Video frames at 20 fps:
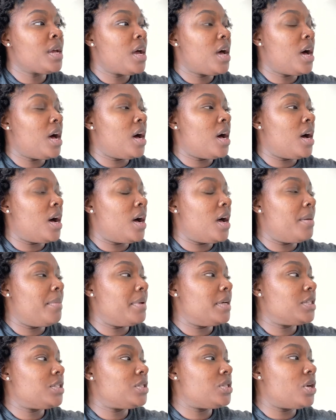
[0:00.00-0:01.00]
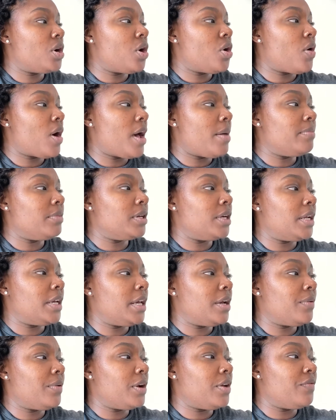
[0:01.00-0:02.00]
So I'm gonna
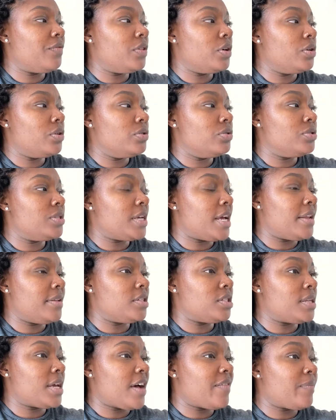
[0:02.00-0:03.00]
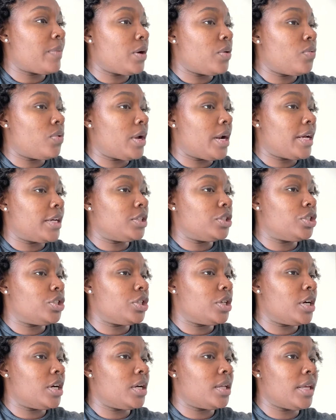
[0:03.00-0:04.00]
get rid of those and just have my one
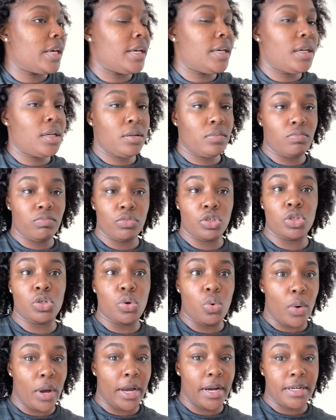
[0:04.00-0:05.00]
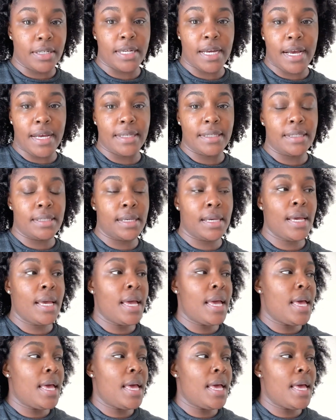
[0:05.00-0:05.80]
extra like square desk.